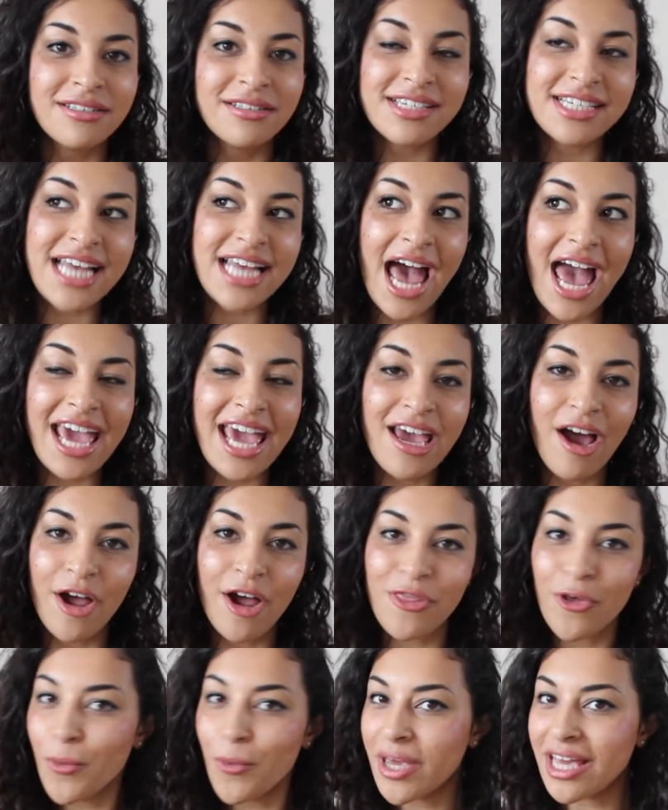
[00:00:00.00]
Today
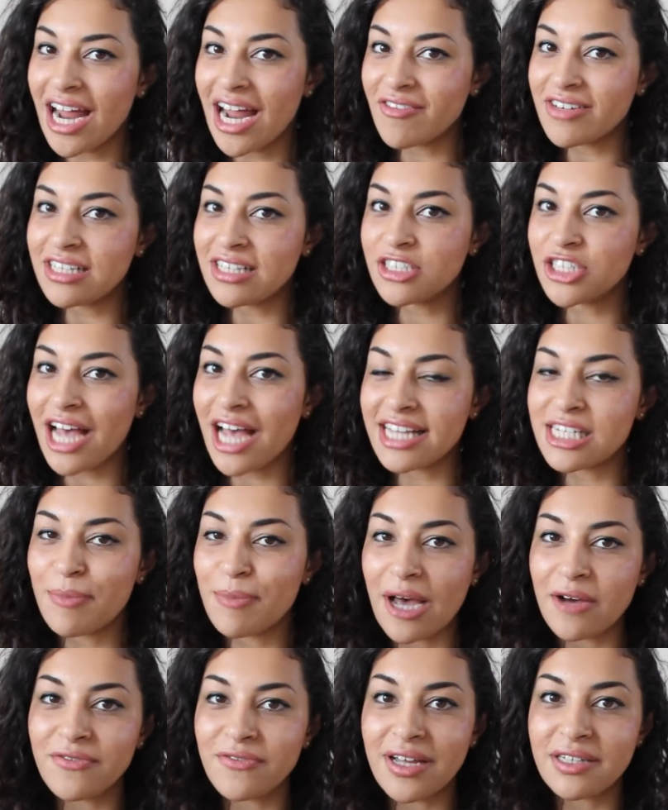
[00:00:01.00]
I thought we could have a little chat
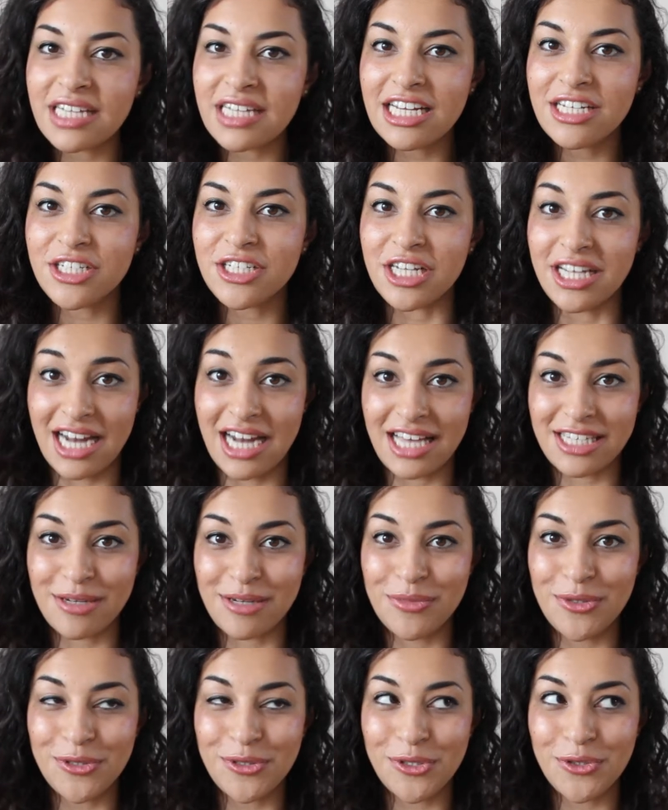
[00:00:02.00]
about foundation, as
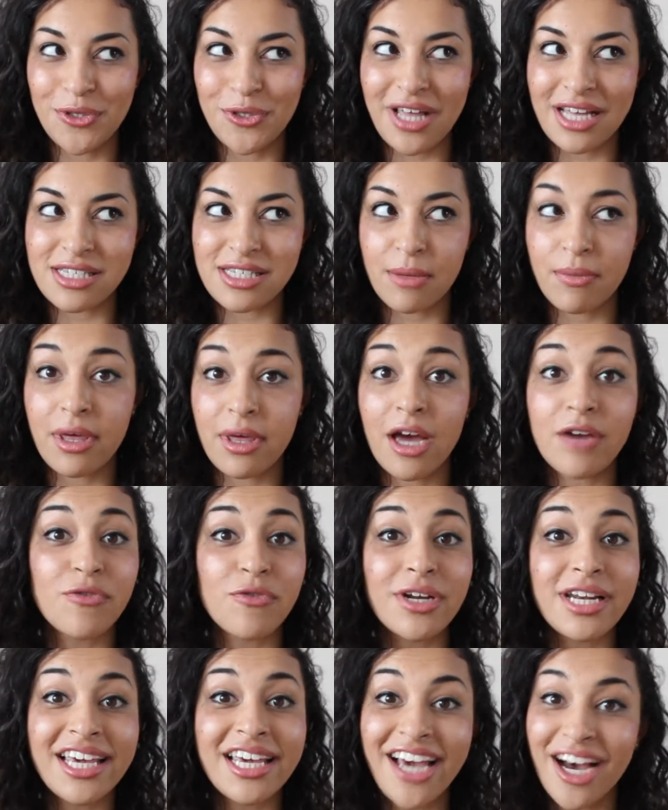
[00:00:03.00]
I'm not sure that's something I've
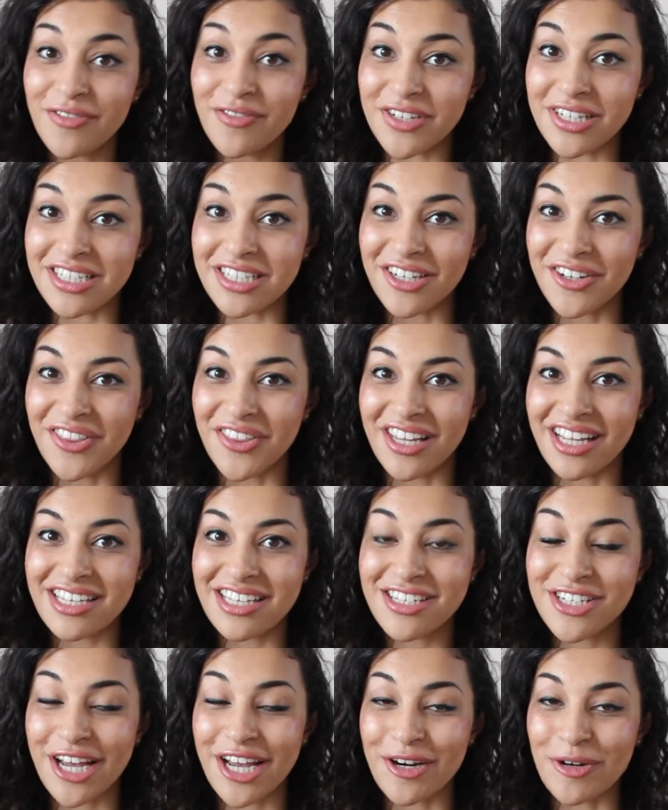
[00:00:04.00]
really covered on
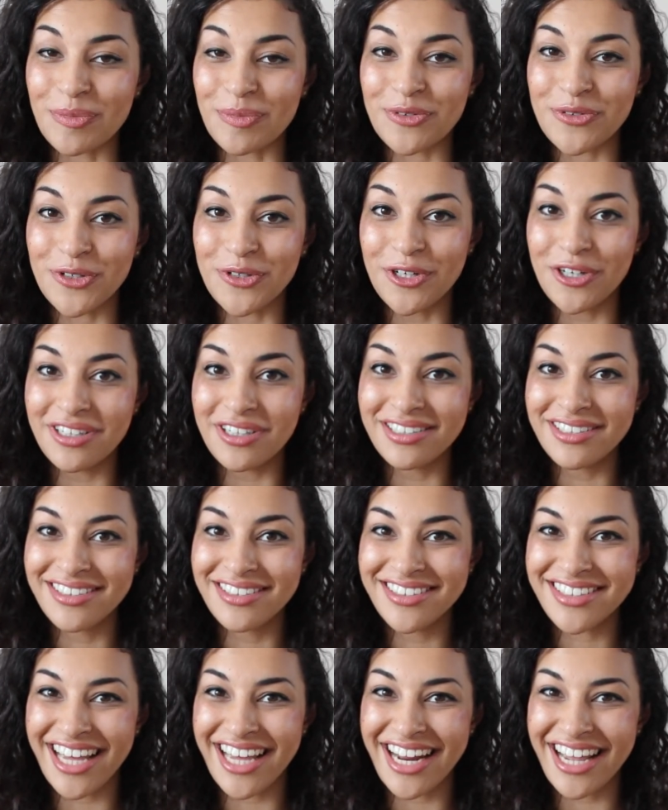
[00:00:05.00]
this channel before.
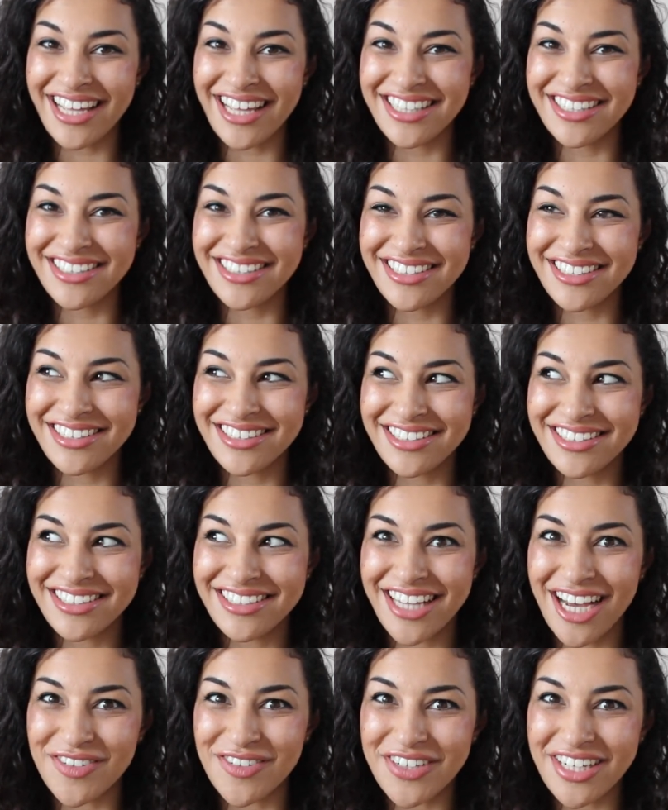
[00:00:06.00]
Get it?
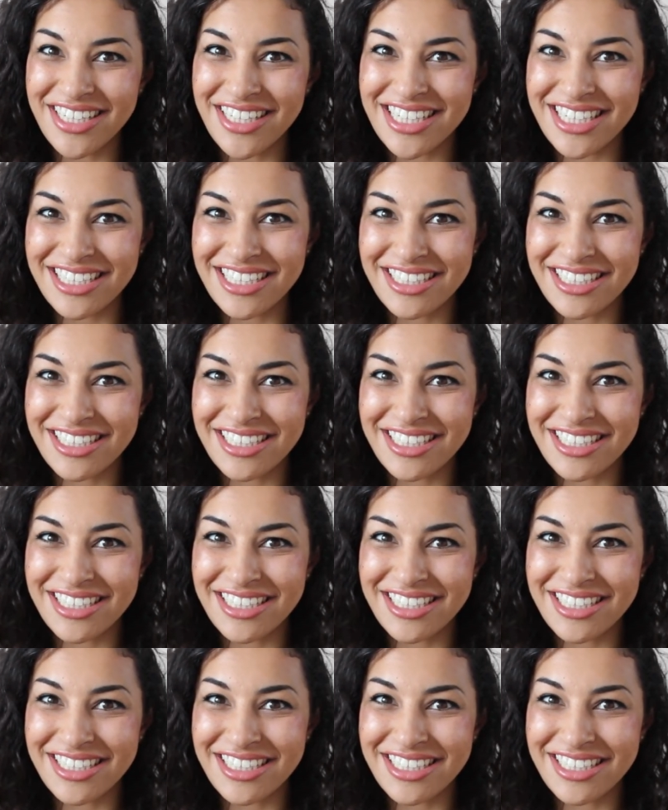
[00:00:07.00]
Covered?